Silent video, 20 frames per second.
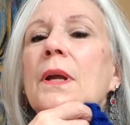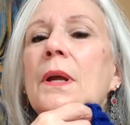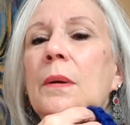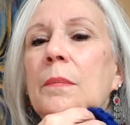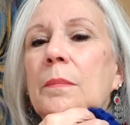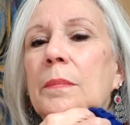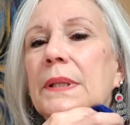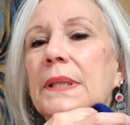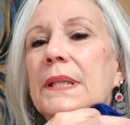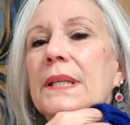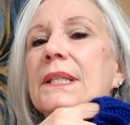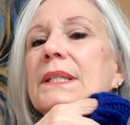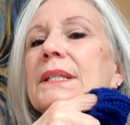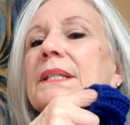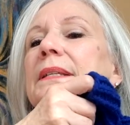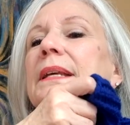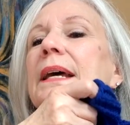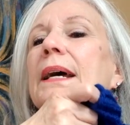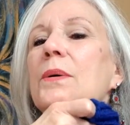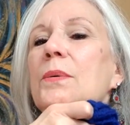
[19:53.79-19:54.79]
But this is
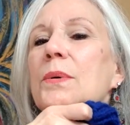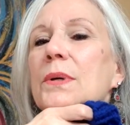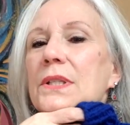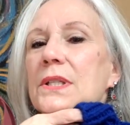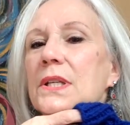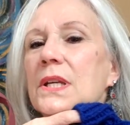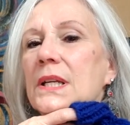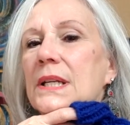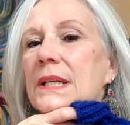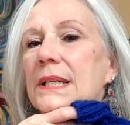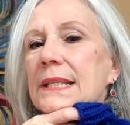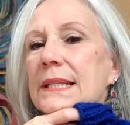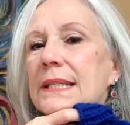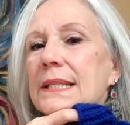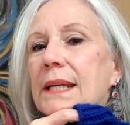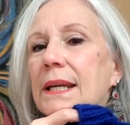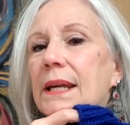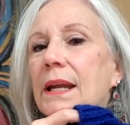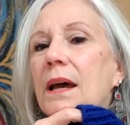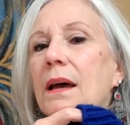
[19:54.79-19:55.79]
how it's going to sit
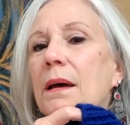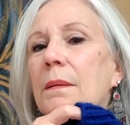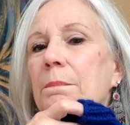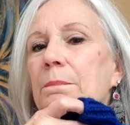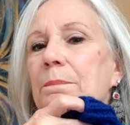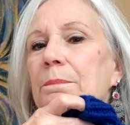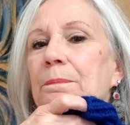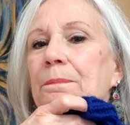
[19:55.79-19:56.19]
up.